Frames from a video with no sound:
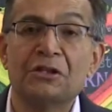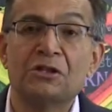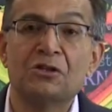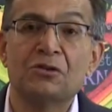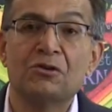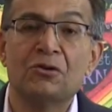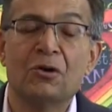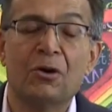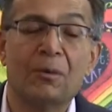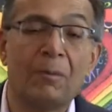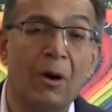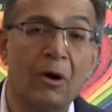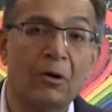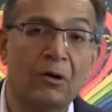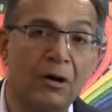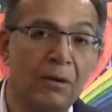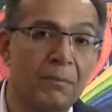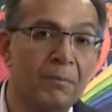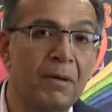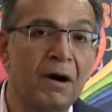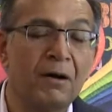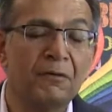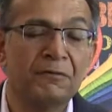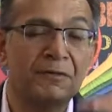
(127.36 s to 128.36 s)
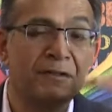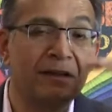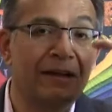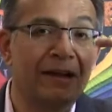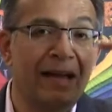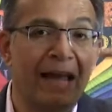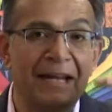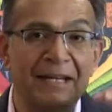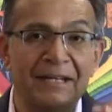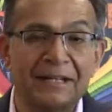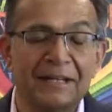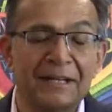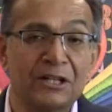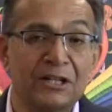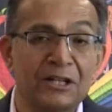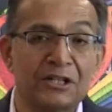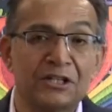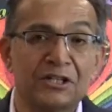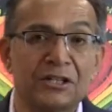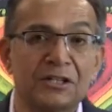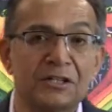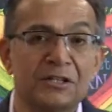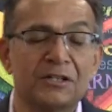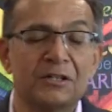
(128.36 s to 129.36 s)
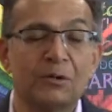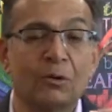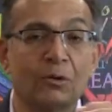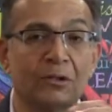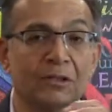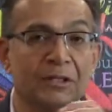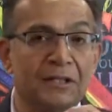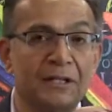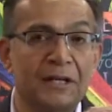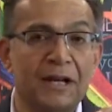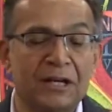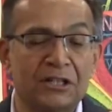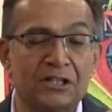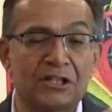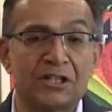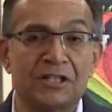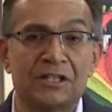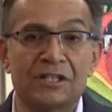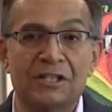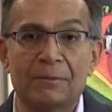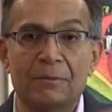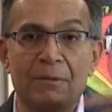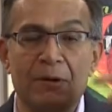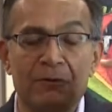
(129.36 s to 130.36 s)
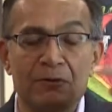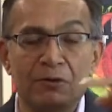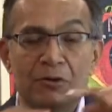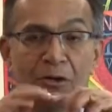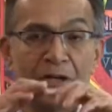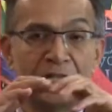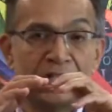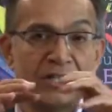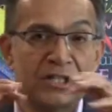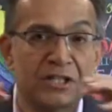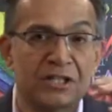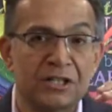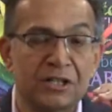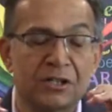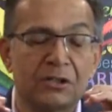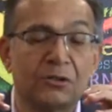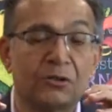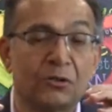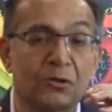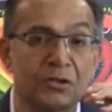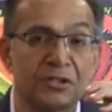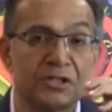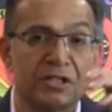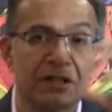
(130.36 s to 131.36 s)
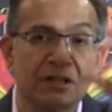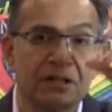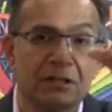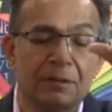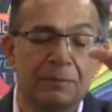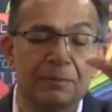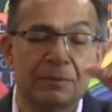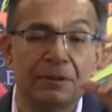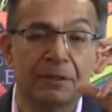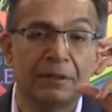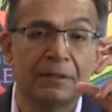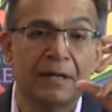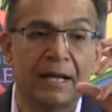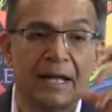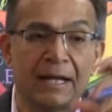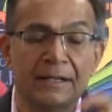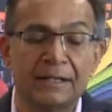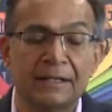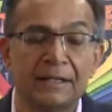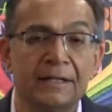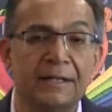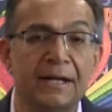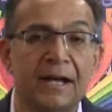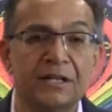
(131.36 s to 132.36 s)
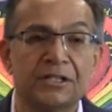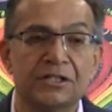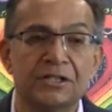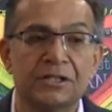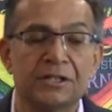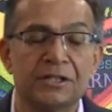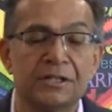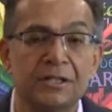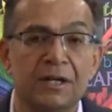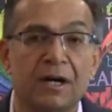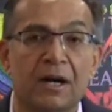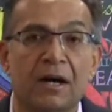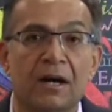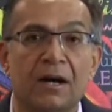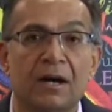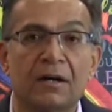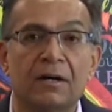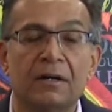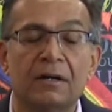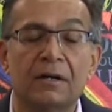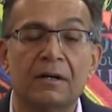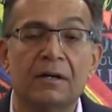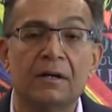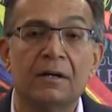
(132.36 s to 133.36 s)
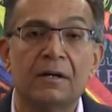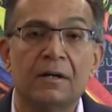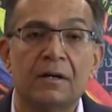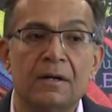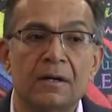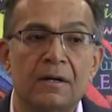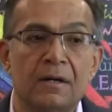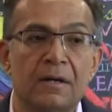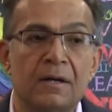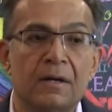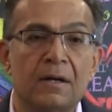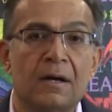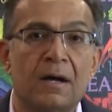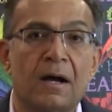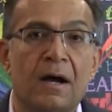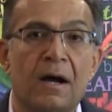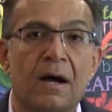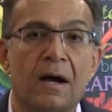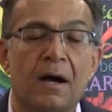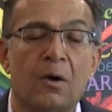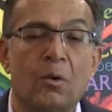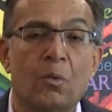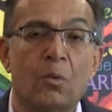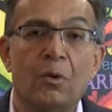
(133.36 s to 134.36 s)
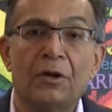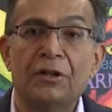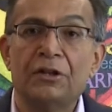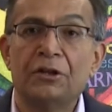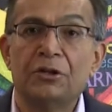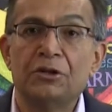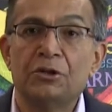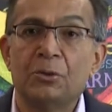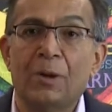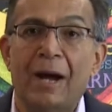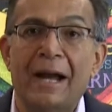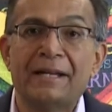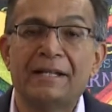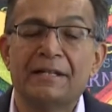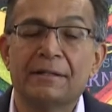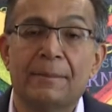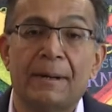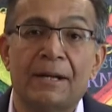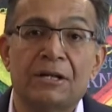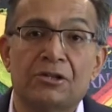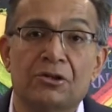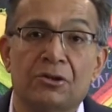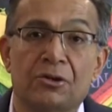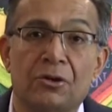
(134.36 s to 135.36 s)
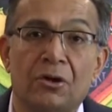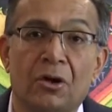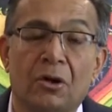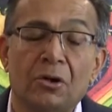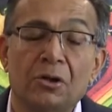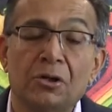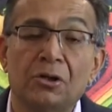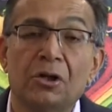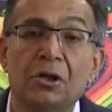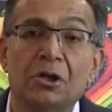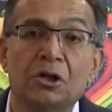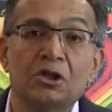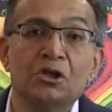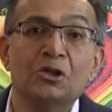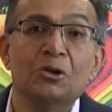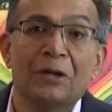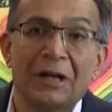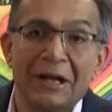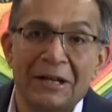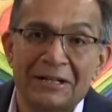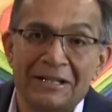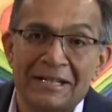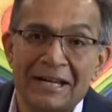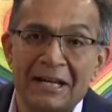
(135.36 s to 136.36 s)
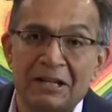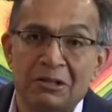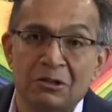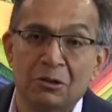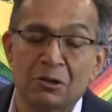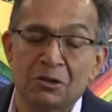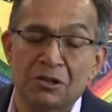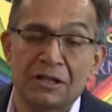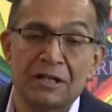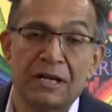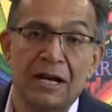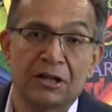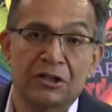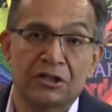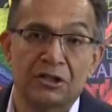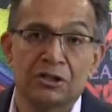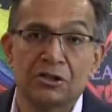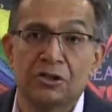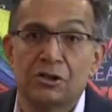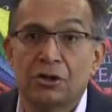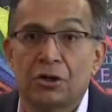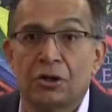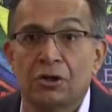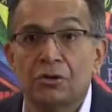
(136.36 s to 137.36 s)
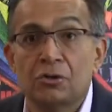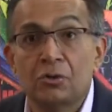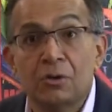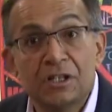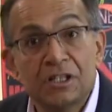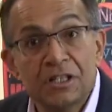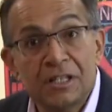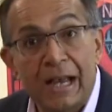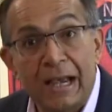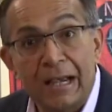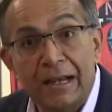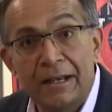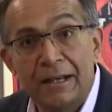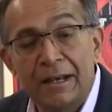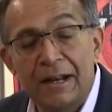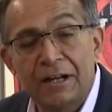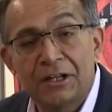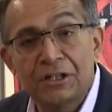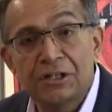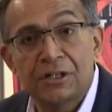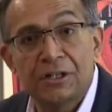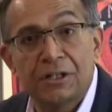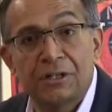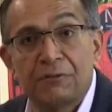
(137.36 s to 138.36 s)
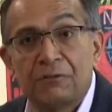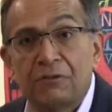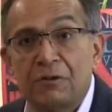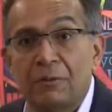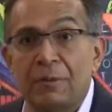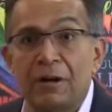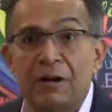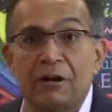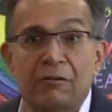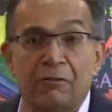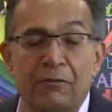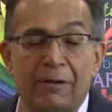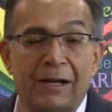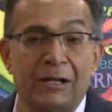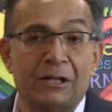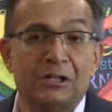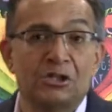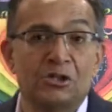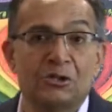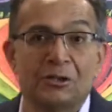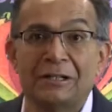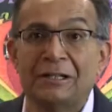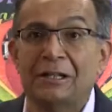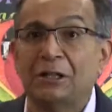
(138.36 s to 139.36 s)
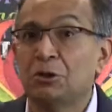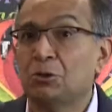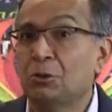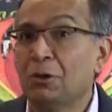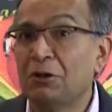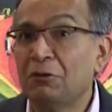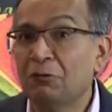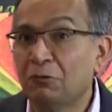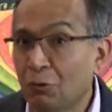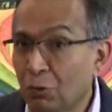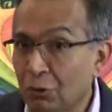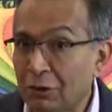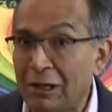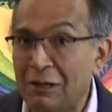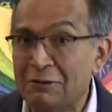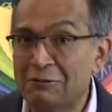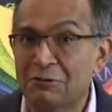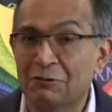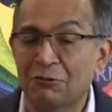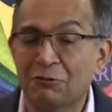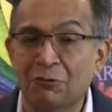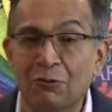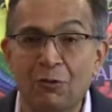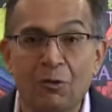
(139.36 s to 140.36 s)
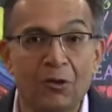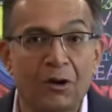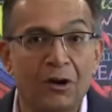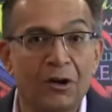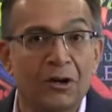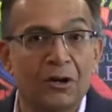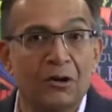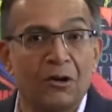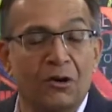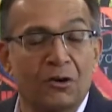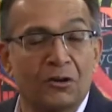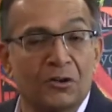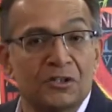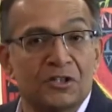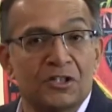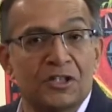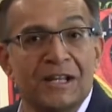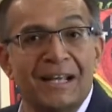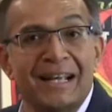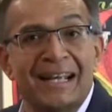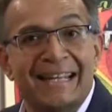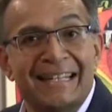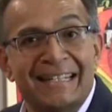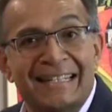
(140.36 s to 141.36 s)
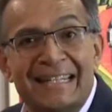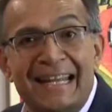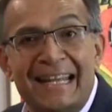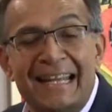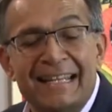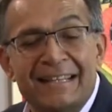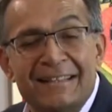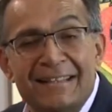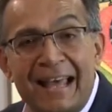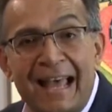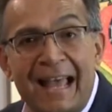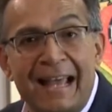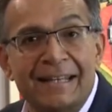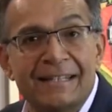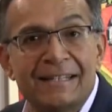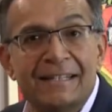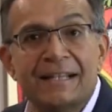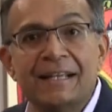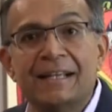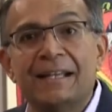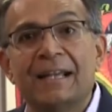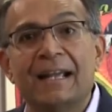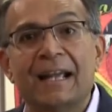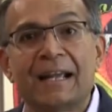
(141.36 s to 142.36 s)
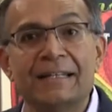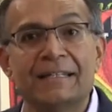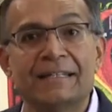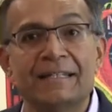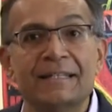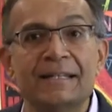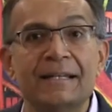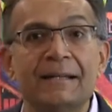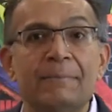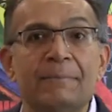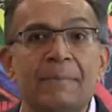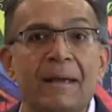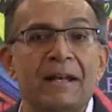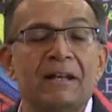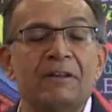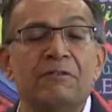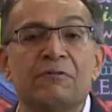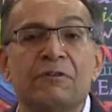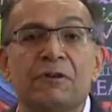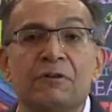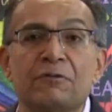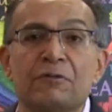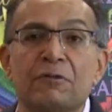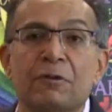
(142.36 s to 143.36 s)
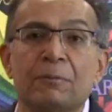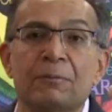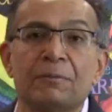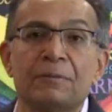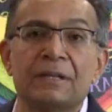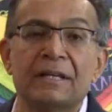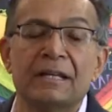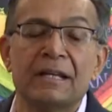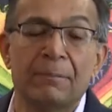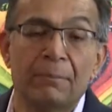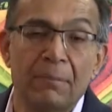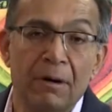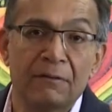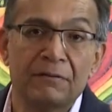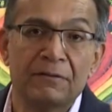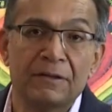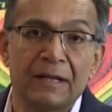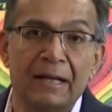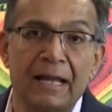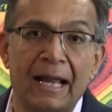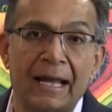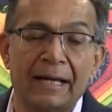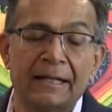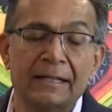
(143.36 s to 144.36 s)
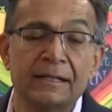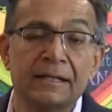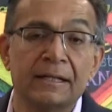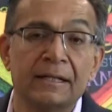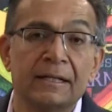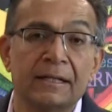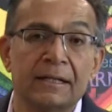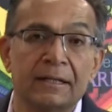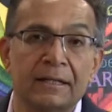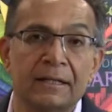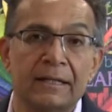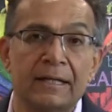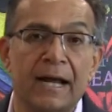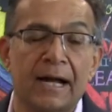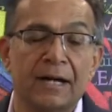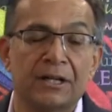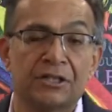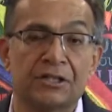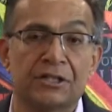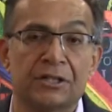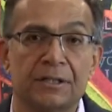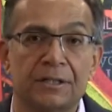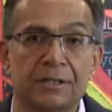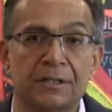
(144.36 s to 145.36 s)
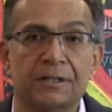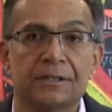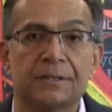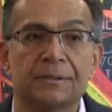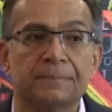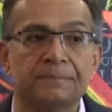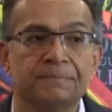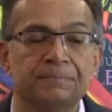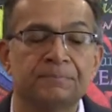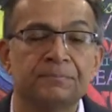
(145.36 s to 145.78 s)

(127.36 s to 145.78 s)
to know about above the line deductions, all the deductions above your adjusted gross income line deductions are whether you itemize or not, you can take those deductions. So you can do a standard deduction if you're married filing jointly, $24,400, take that and still benefit from the above the line deductions.